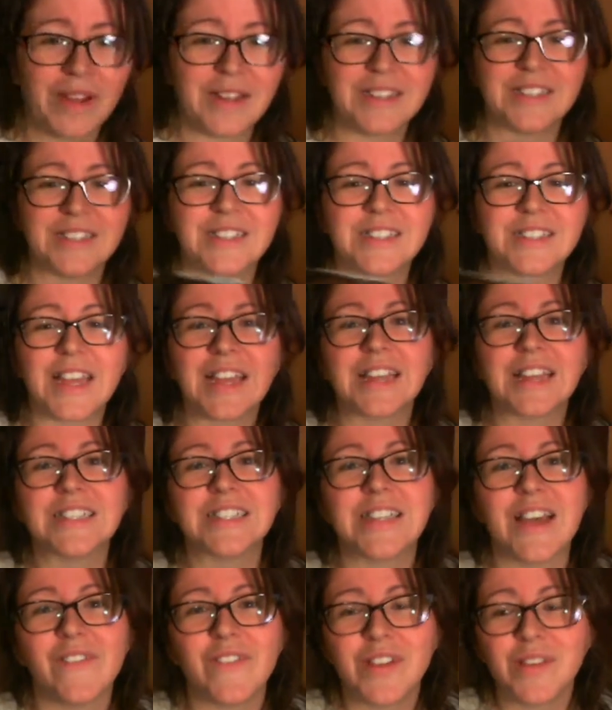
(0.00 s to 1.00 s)
my, is this like
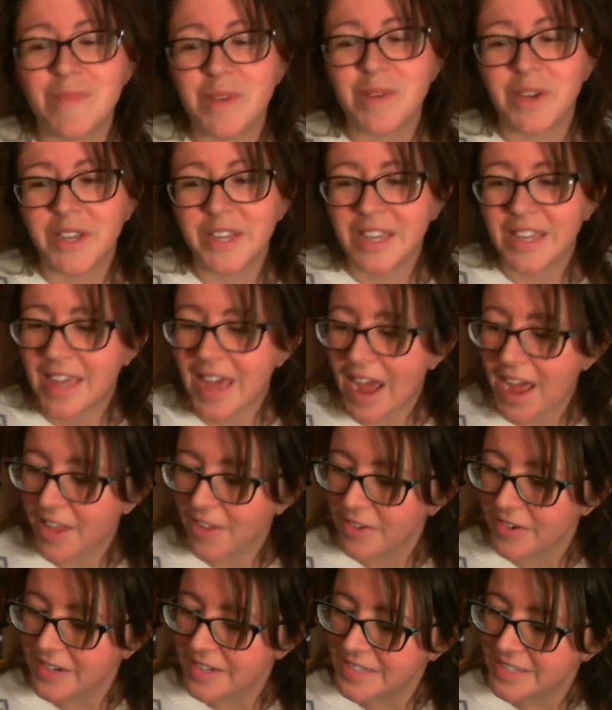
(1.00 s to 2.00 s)
7 million
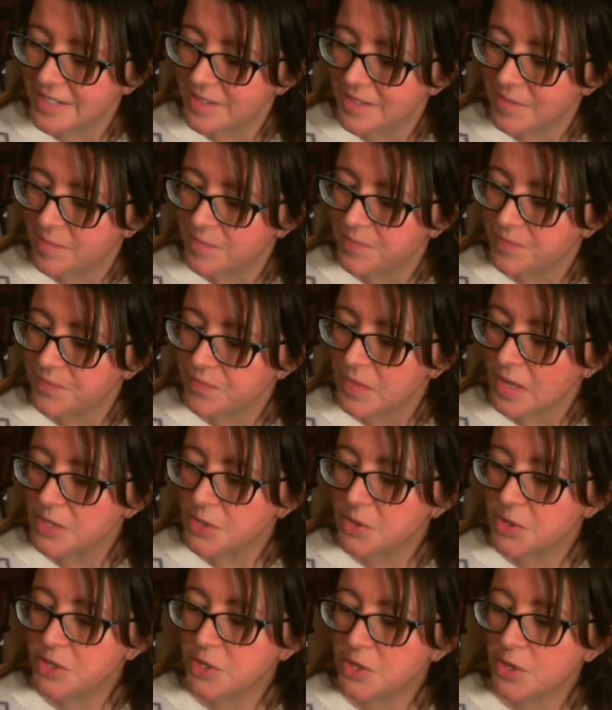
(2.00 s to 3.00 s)
calories?
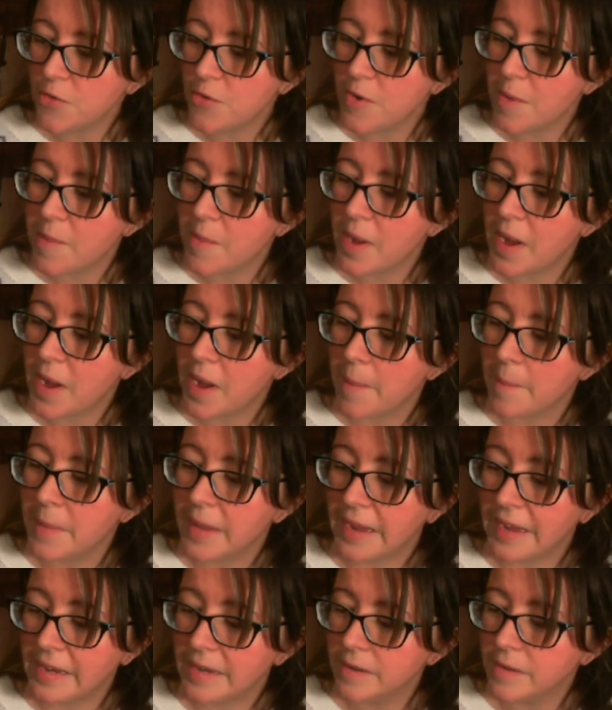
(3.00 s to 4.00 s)
So these are from uh,
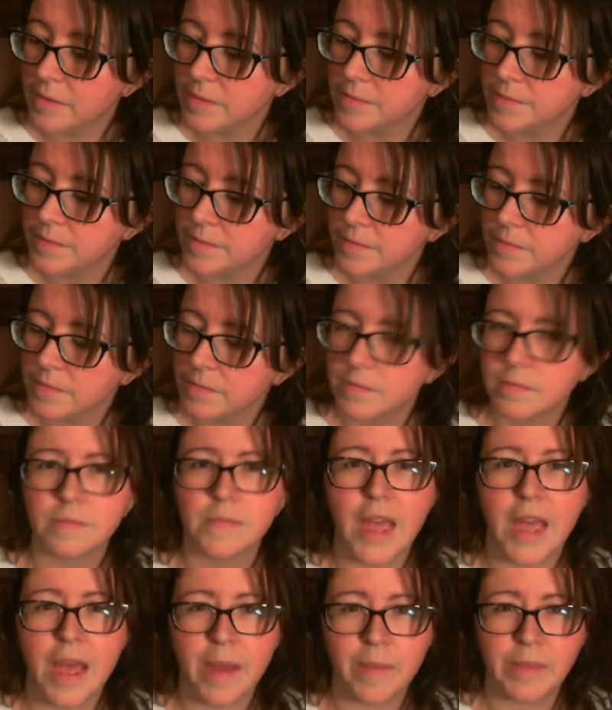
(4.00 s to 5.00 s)
Maine.
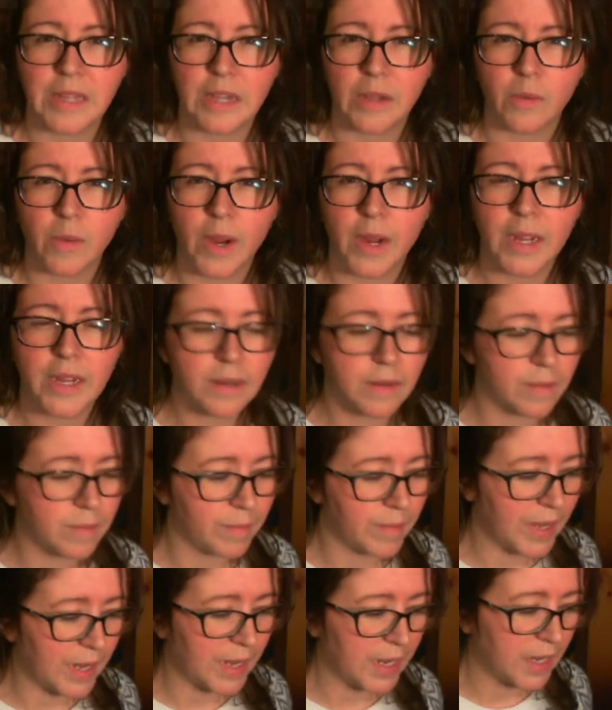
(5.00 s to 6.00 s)
M-E, right?
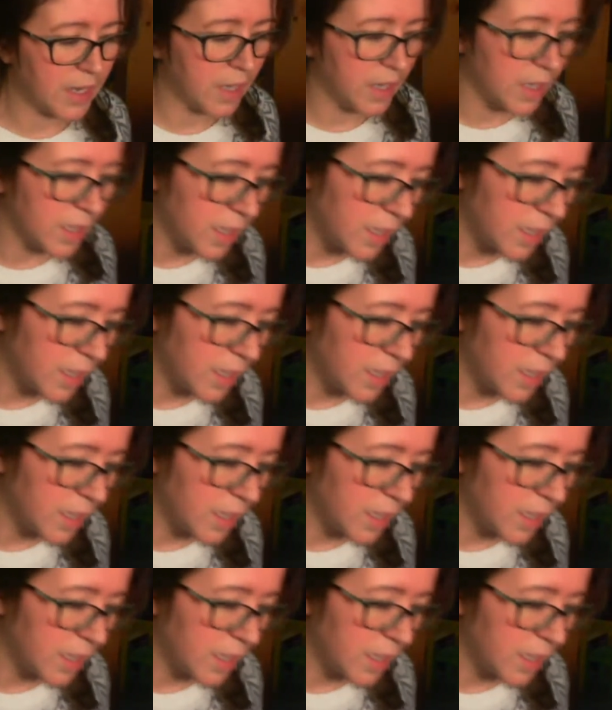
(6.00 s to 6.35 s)
Maine?